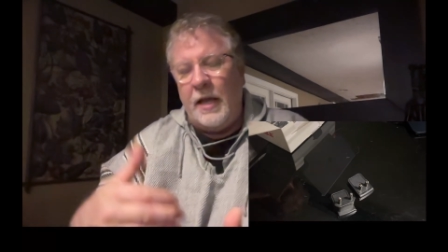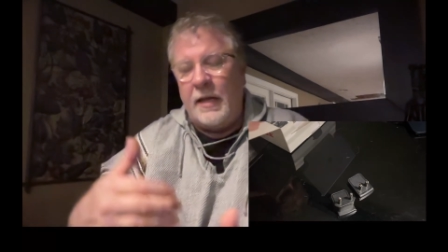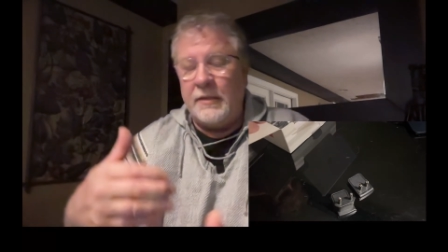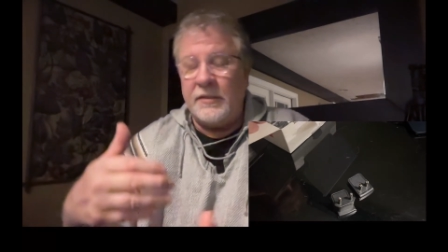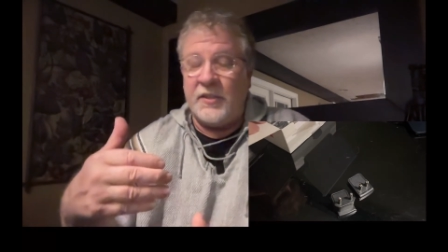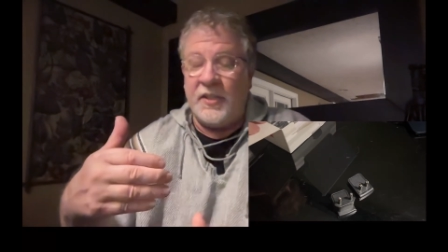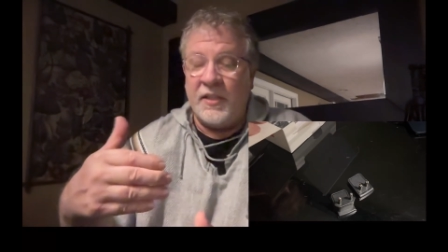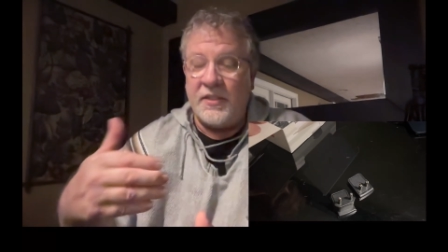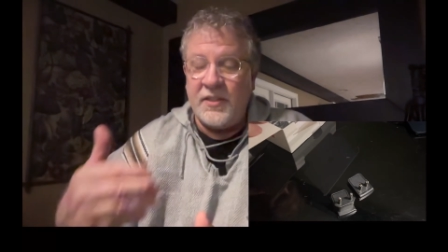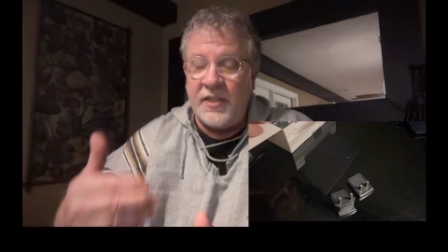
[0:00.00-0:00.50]

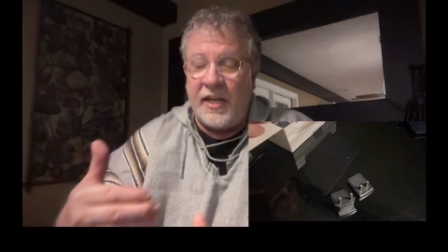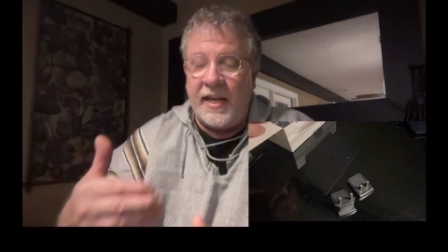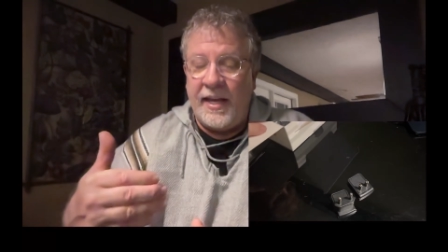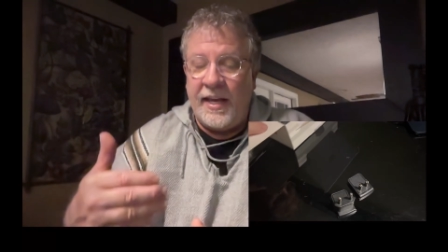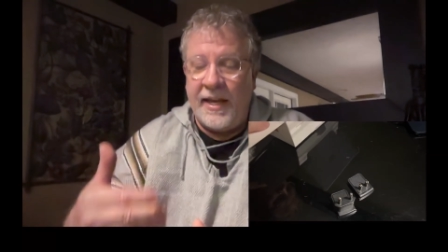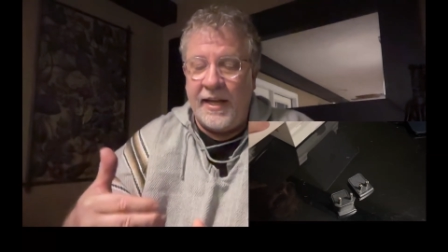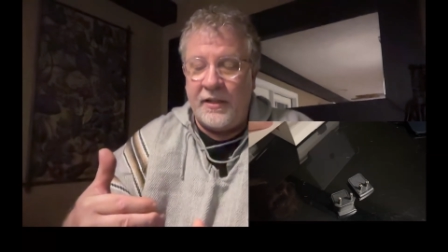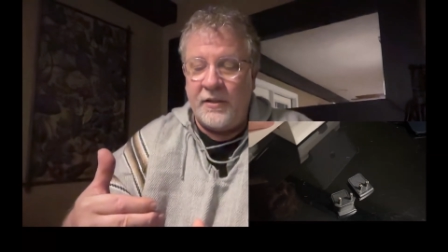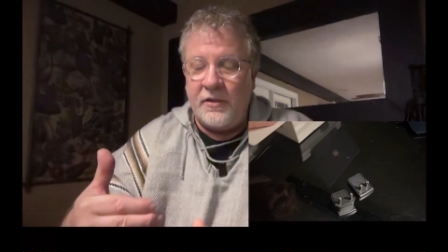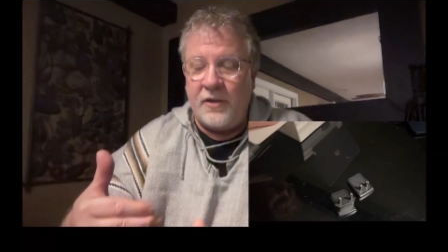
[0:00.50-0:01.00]
since I
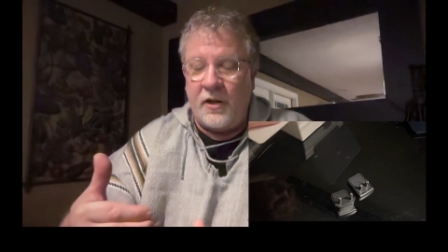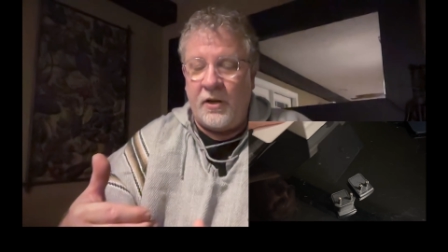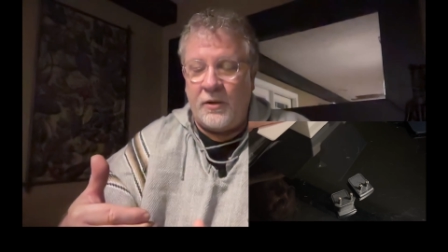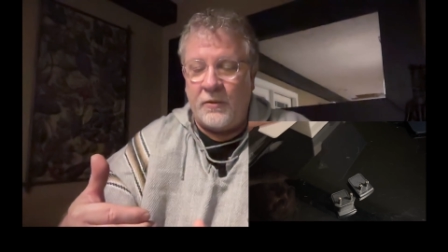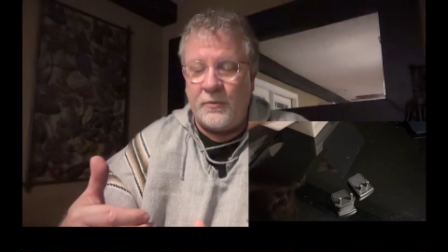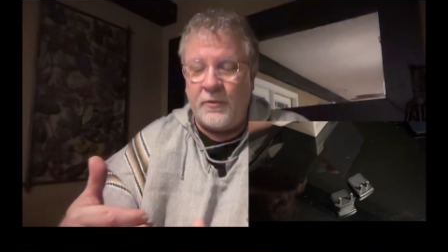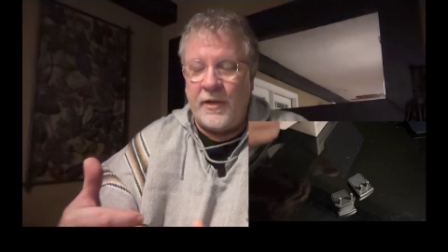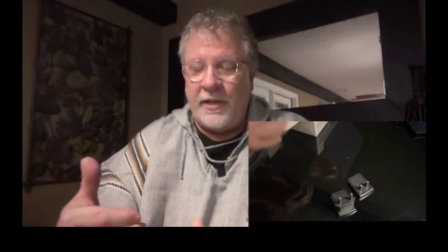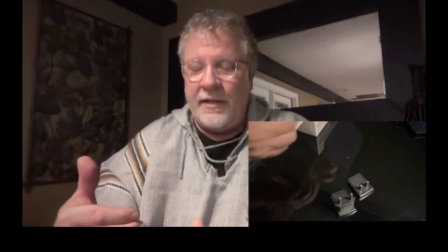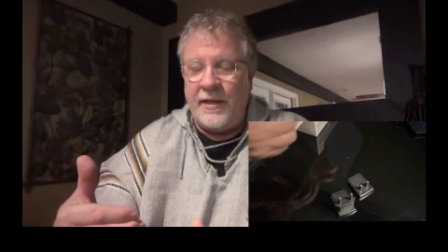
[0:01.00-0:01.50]
had
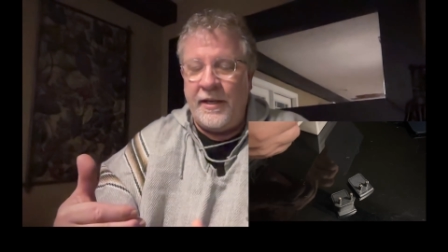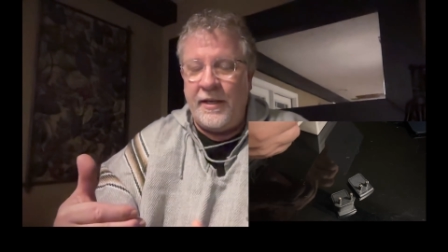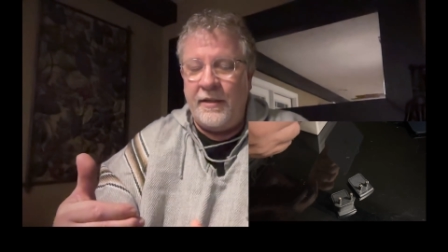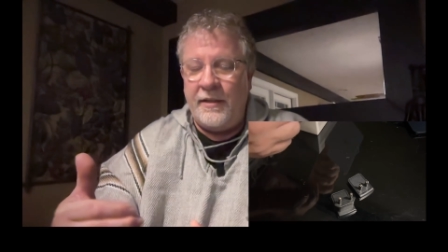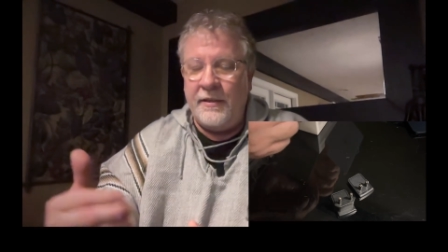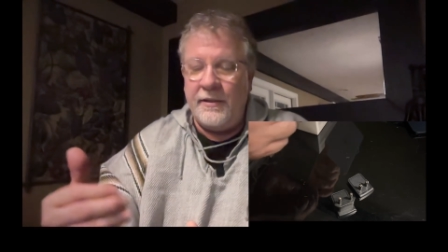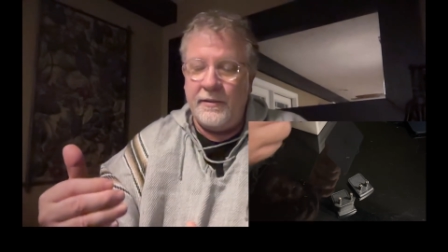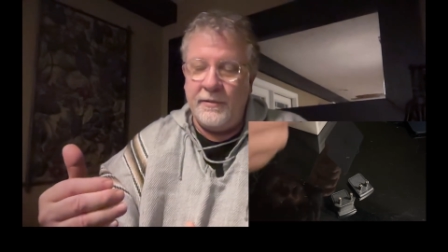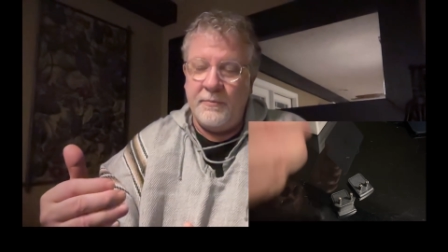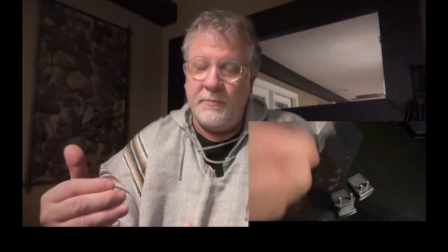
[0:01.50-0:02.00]
already